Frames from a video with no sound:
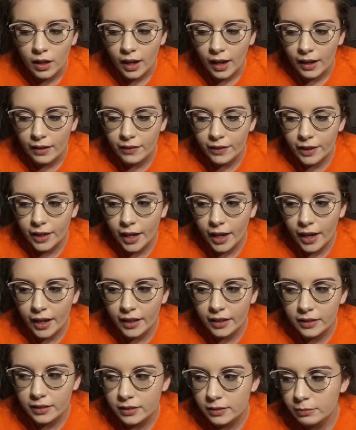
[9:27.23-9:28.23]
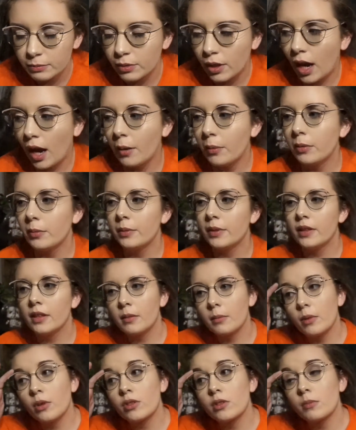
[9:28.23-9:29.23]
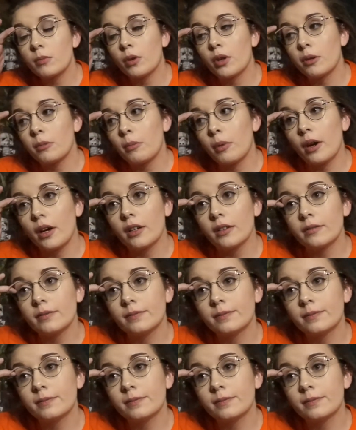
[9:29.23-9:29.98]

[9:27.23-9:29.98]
I forgot probably the most important part.